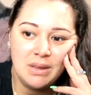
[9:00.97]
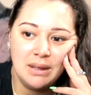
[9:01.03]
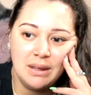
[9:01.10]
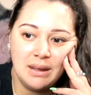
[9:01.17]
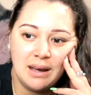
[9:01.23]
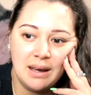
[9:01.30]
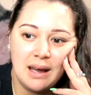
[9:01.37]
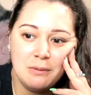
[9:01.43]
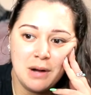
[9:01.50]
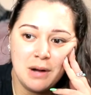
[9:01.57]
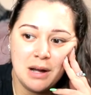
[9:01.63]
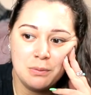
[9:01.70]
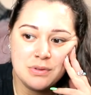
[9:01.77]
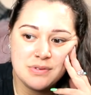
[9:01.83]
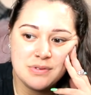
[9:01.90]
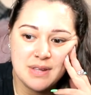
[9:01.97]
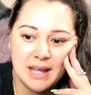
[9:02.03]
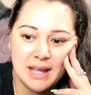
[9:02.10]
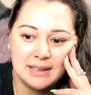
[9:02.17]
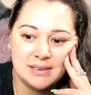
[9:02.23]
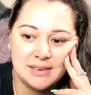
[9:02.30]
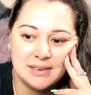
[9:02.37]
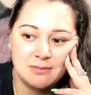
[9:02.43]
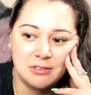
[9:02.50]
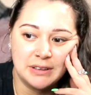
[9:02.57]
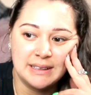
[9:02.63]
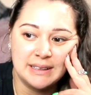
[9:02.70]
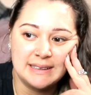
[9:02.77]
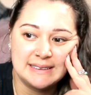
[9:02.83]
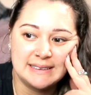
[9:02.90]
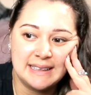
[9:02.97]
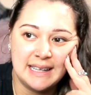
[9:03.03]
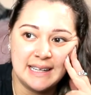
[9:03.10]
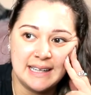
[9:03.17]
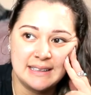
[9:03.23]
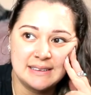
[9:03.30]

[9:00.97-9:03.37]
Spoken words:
I was really scared